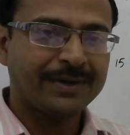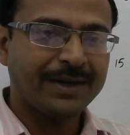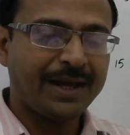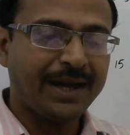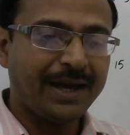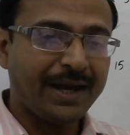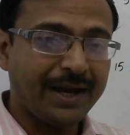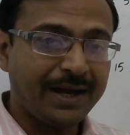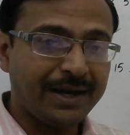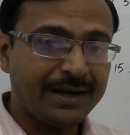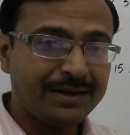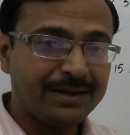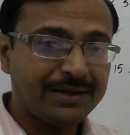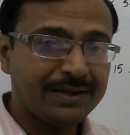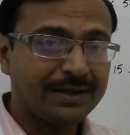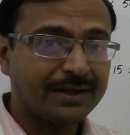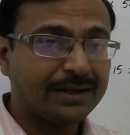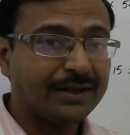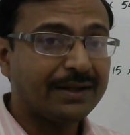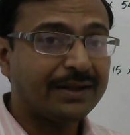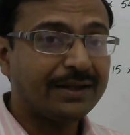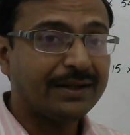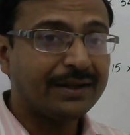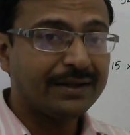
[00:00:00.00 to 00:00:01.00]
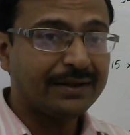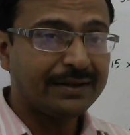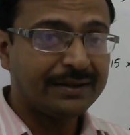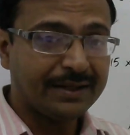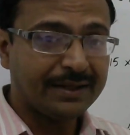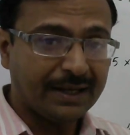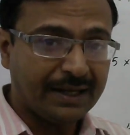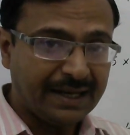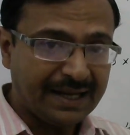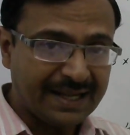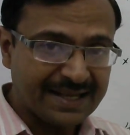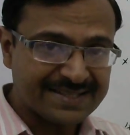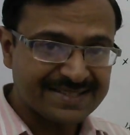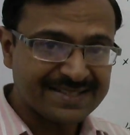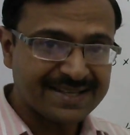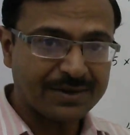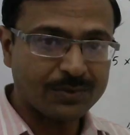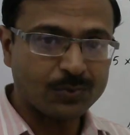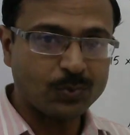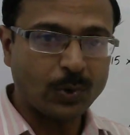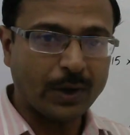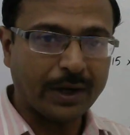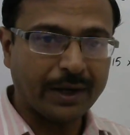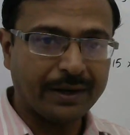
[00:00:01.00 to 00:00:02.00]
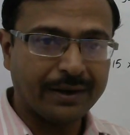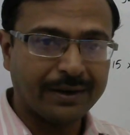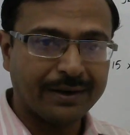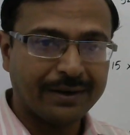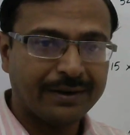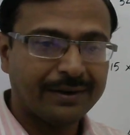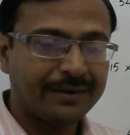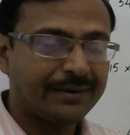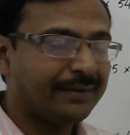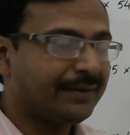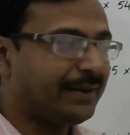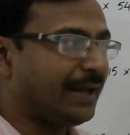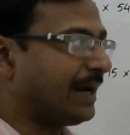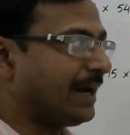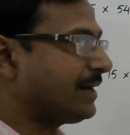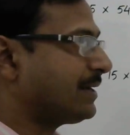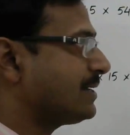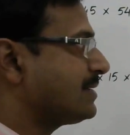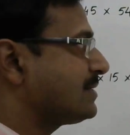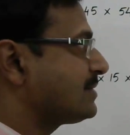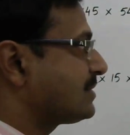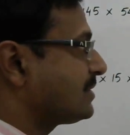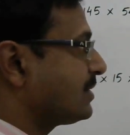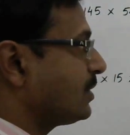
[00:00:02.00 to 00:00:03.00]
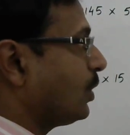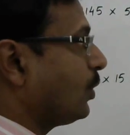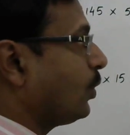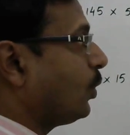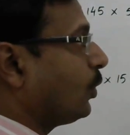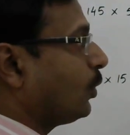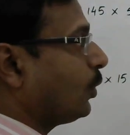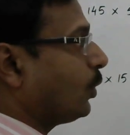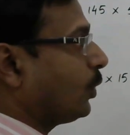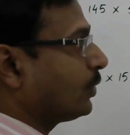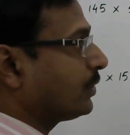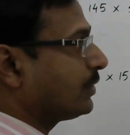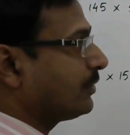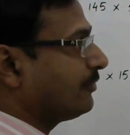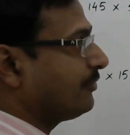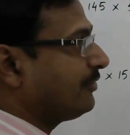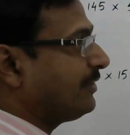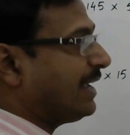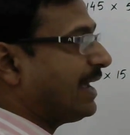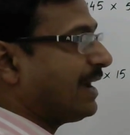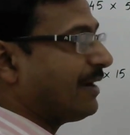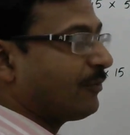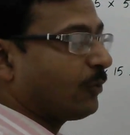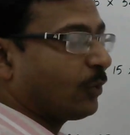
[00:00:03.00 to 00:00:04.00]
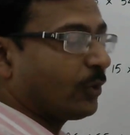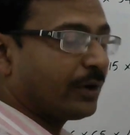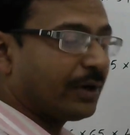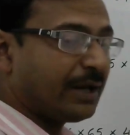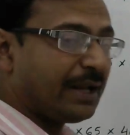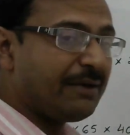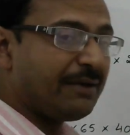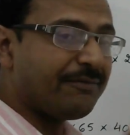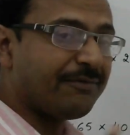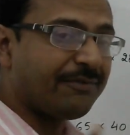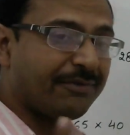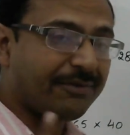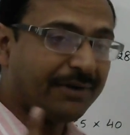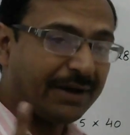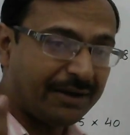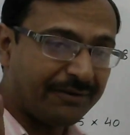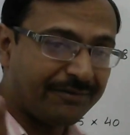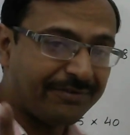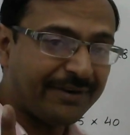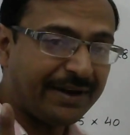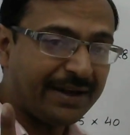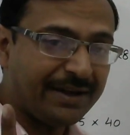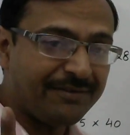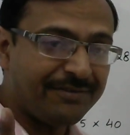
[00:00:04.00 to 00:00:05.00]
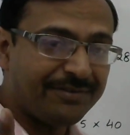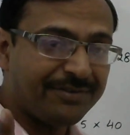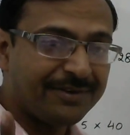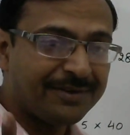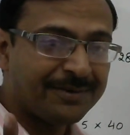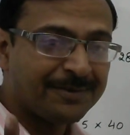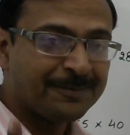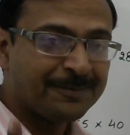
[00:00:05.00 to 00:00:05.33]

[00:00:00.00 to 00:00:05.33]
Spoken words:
and the lesser one, that is we have only one 5